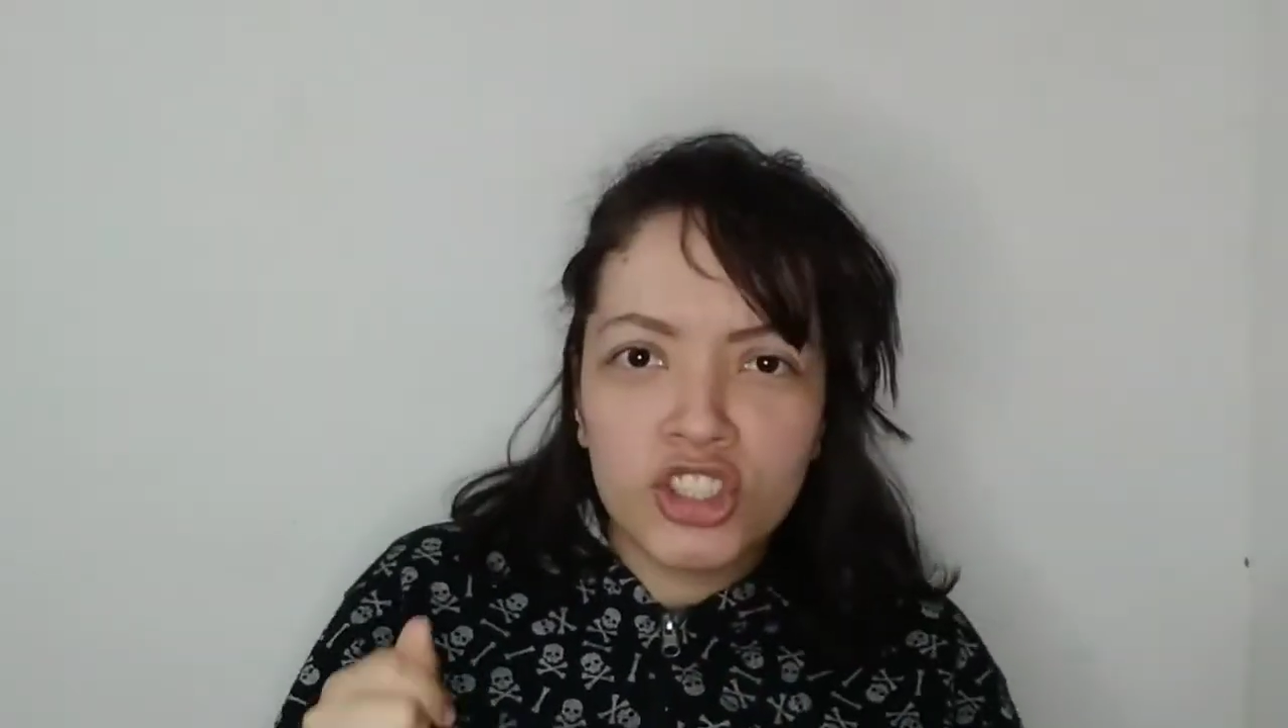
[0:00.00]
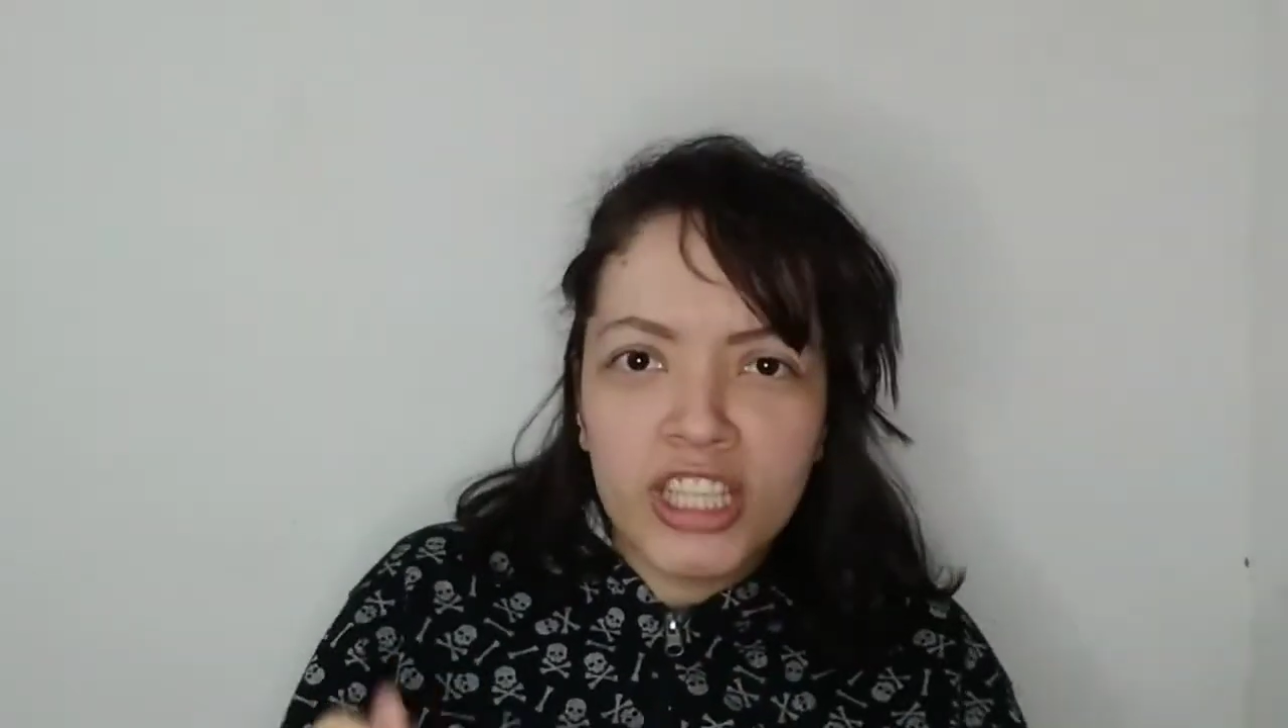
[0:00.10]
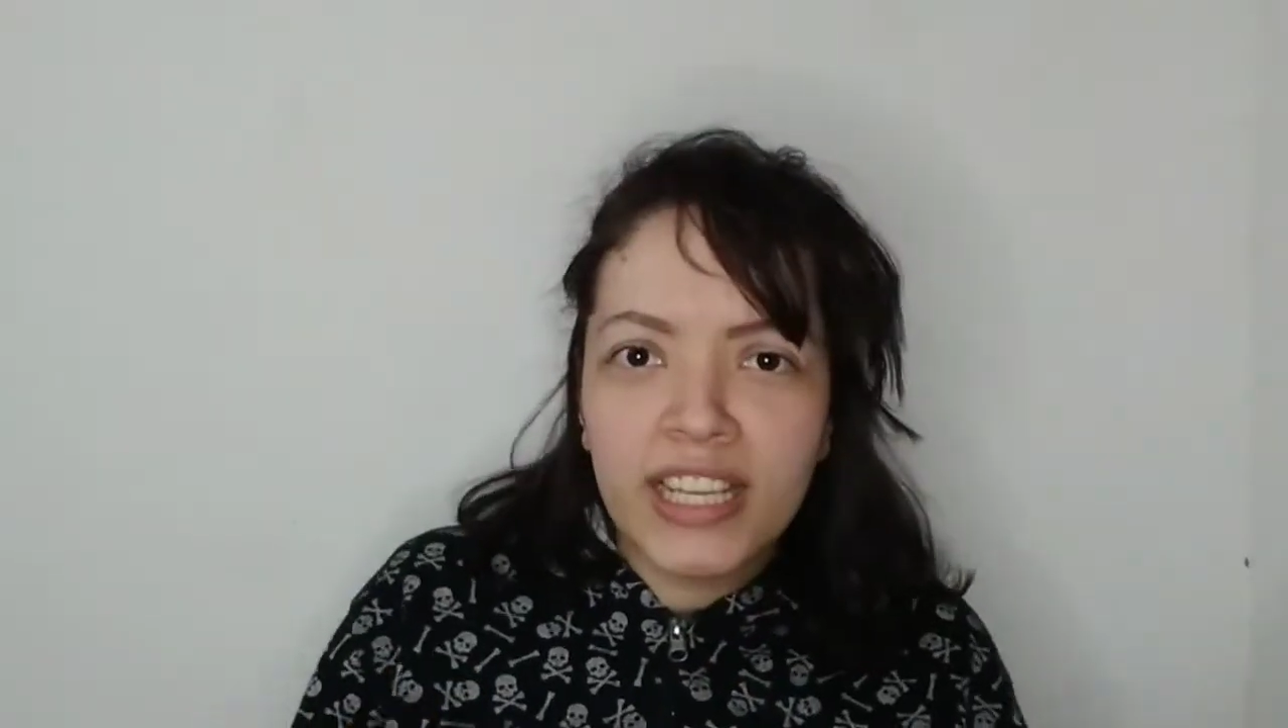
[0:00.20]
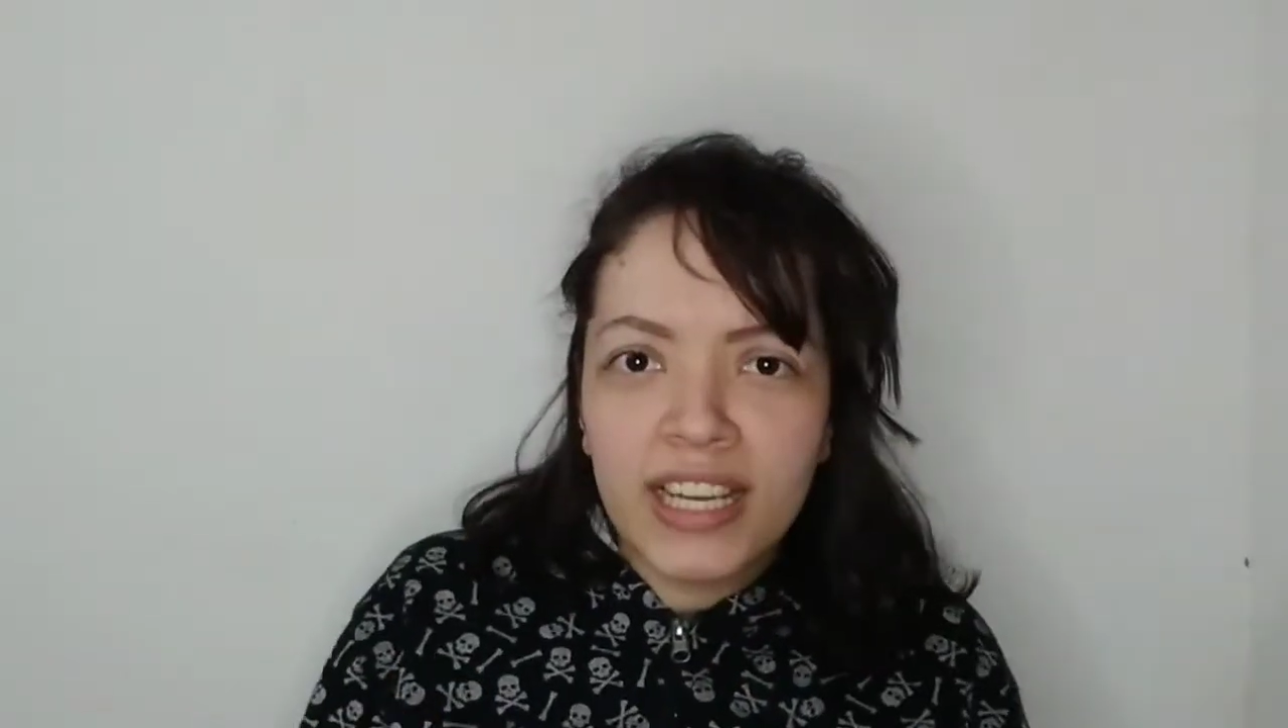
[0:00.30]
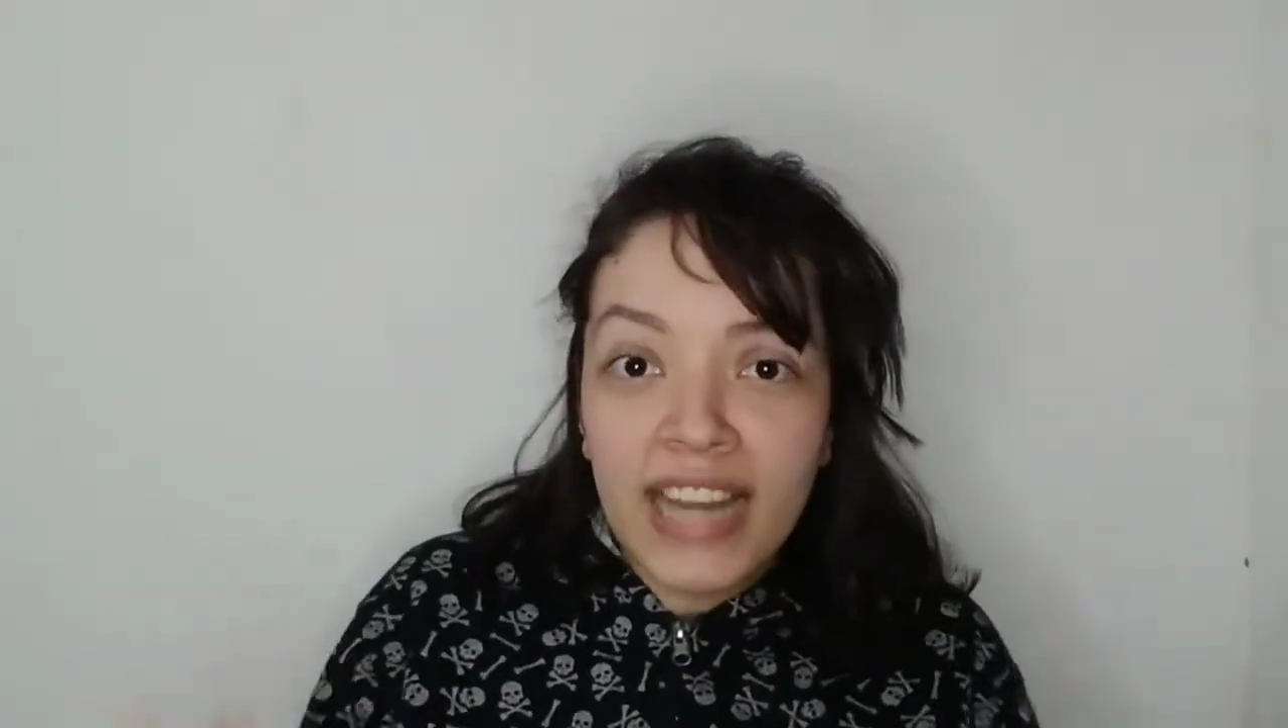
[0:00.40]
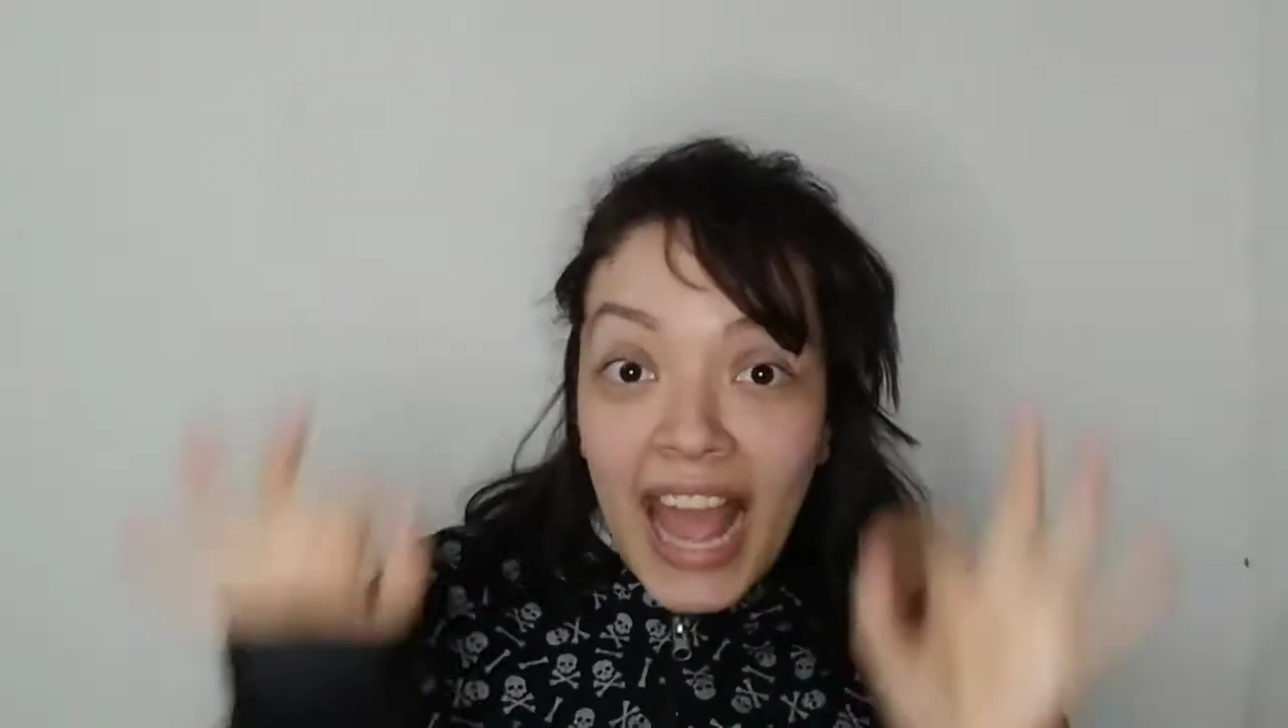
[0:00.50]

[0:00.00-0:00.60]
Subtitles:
the gun